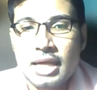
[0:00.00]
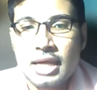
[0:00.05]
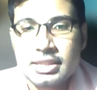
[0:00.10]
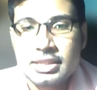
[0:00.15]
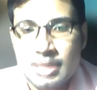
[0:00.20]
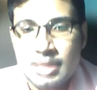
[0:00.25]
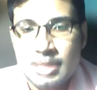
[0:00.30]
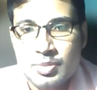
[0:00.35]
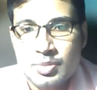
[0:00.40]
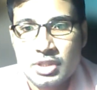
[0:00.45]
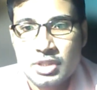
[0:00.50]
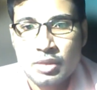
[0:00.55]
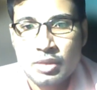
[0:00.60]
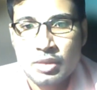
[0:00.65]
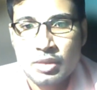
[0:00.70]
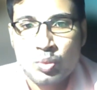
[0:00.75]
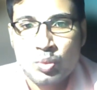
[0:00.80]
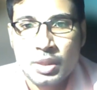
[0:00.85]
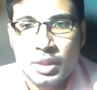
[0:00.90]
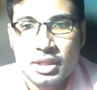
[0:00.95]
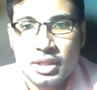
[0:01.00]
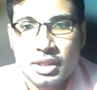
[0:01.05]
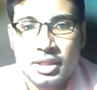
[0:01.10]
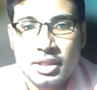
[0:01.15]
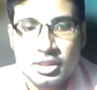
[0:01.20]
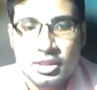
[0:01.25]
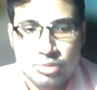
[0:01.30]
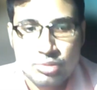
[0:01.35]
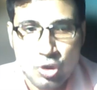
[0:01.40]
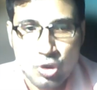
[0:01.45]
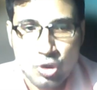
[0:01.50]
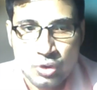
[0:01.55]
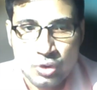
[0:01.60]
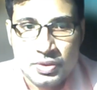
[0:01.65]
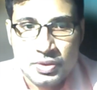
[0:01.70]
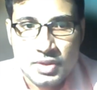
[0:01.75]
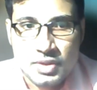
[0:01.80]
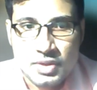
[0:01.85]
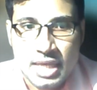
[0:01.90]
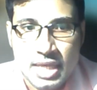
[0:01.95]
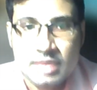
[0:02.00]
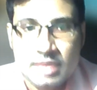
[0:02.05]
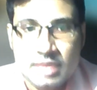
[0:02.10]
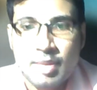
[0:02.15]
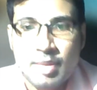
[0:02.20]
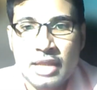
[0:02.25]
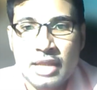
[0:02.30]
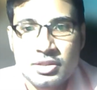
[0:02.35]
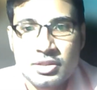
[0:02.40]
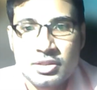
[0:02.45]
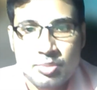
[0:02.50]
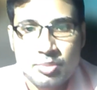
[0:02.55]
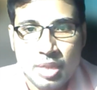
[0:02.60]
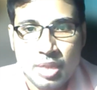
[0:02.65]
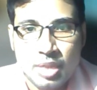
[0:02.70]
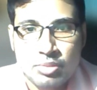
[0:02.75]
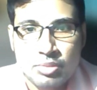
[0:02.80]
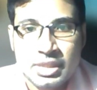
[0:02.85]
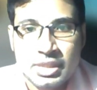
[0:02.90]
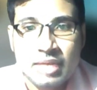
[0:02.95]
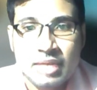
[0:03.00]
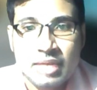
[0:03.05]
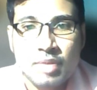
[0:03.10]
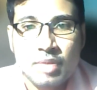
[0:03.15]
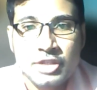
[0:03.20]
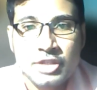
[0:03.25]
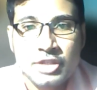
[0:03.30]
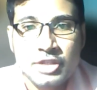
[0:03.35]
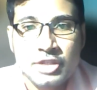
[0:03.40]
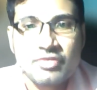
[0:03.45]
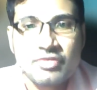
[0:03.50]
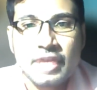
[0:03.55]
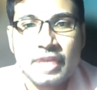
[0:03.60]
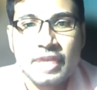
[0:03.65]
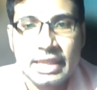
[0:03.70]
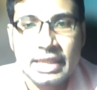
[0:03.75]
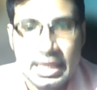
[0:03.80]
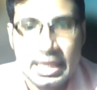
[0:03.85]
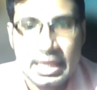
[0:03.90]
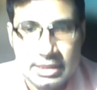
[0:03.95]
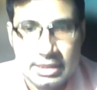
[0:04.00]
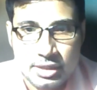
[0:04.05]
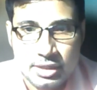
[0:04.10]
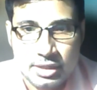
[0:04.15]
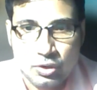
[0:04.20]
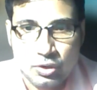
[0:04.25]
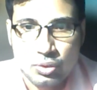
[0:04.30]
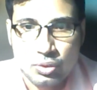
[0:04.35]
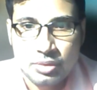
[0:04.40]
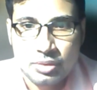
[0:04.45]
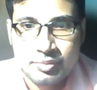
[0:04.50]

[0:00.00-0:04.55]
steps in with term loans as a balance of payment and a budgetary financing tool.